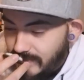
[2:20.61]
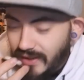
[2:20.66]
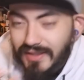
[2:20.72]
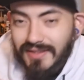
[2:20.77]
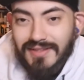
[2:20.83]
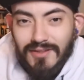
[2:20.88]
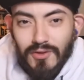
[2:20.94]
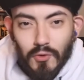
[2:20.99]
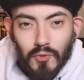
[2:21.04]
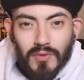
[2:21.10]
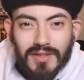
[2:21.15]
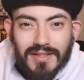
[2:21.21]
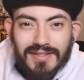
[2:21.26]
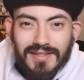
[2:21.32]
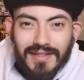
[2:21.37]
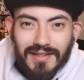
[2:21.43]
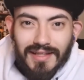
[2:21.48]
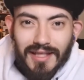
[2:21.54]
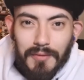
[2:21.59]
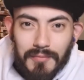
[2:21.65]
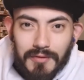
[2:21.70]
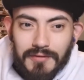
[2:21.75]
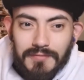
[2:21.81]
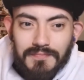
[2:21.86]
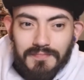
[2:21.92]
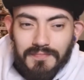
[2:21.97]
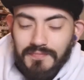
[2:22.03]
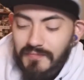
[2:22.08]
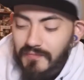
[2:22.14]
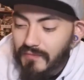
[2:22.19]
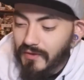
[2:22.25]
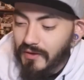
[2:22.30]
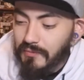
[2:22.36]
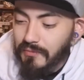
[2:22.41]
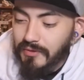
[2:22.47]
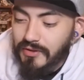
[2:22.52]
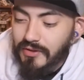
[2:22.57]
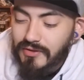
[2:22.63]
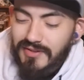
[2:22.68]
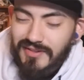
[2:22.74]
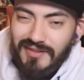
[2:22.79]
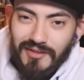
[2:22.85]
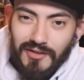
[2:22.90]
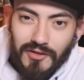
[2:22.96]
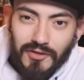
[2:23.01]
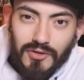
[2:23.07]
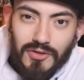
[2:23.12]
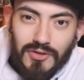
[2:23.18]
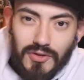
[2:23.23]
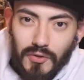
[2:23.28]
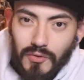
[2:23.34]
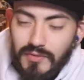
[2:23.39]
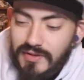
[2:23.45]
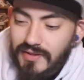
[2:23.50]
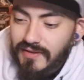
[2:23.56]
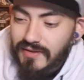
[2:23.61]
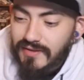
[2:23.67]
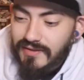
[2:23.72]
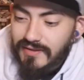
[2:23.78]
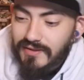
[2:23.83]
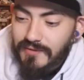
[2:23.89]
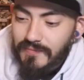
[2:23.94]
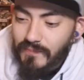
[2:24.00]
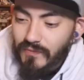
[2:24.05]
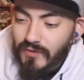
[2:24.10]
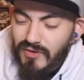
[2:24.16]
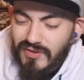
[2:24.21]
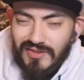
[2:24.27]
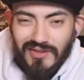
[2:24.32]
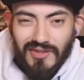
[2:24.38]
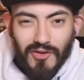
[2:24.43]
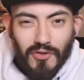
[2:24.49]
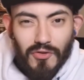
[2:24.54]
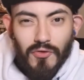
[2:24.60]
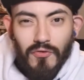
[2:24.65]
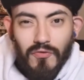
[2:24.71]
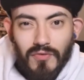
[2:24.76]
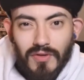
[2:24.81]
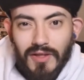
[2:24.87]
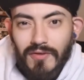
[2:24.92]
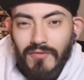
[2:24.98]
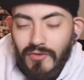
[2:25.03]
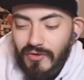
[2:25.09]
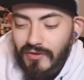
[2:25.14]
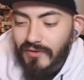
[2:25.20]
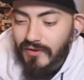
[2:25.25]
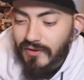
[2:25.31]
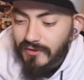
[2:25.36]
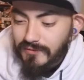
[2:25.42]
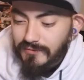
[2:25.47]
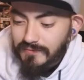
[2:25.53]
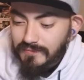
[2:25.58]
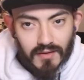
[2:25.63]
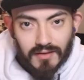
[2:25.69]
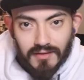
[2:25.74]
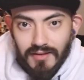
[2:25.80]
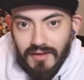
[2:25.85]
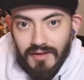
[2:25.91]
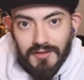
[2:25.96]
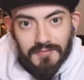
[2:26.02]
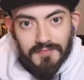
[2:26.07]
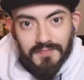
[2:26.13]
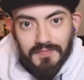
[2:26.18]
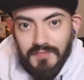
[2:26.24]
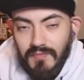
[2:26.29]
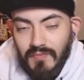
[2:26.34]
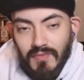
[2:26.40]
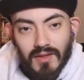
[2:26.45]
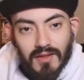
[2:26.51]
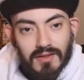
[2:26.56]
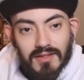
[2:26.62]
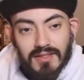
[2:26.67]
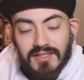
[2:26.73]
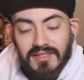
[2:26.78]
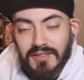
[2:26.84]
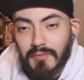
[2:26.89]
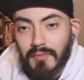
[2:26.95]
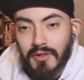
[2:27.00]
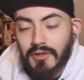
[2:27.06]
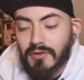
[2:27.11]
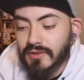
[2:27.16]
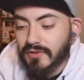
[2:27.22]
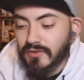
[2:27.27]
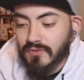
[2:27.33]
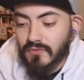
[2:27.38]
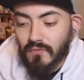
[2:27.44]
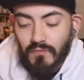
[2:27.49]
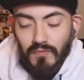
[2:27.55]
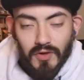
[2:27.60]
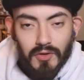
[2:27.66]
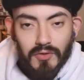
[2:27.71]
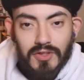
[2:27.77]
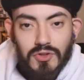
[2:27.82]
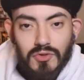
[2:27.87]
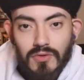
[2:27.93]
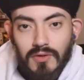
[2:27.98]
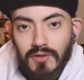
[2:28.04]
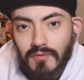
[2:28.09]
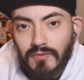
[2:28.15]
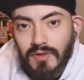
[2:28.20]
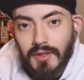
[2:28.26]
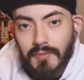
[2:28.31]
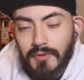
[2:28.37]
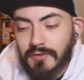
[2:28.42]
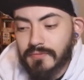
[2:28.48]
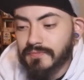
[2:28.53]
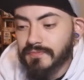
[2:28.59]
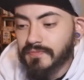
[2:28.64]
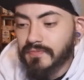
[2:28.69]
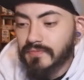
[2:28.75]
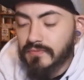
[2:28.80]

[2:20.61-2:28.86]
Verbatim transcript: I still want to say lemon, but there's an undertone to this. There's another flavor in there. Yeah, the smell is very strong of lemon.